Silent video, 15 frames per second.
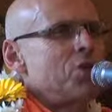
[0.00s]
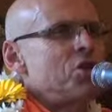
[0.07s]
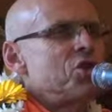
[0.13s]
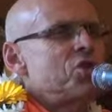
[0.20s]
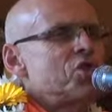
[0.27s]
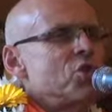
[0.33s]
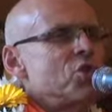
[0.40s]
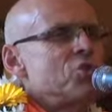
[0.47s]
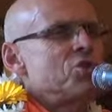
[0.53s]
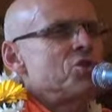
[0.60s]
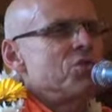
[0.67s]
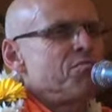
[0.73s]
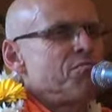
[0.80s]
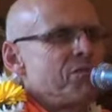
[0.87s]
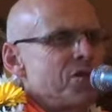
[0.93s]
the
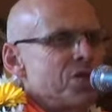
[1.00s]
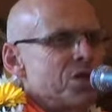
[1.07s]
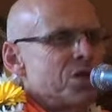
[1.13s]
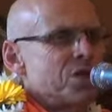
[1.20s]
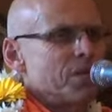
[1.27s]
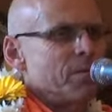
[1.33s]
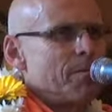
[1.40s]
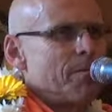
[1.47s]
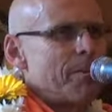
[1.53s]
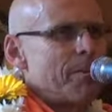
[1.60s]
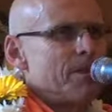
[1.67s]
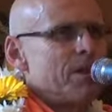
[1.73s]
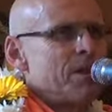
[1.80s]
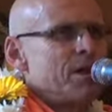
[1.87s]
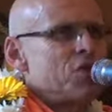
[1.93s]
chosen person
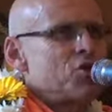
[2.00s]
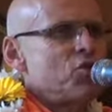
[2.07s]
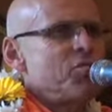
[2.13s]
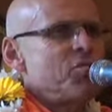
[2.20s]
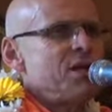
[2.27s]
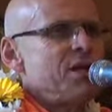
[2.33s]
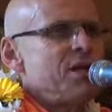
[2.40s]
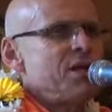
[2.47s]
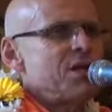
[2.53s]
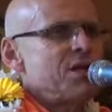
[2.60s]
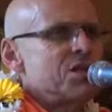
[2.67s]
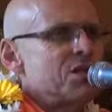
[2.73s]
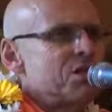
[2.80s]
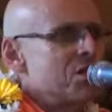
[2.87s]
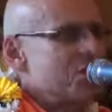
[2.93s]
to bring
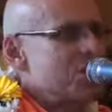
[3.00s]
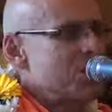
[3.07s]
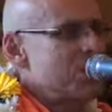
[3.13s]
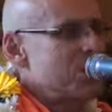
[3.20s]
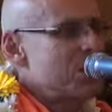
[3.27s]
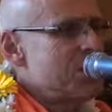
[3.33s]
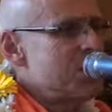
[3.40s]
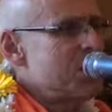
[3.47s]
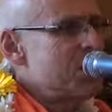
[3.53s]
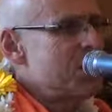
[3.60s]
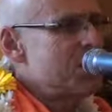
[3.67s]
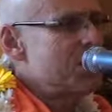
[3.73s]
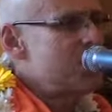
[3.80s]
this, this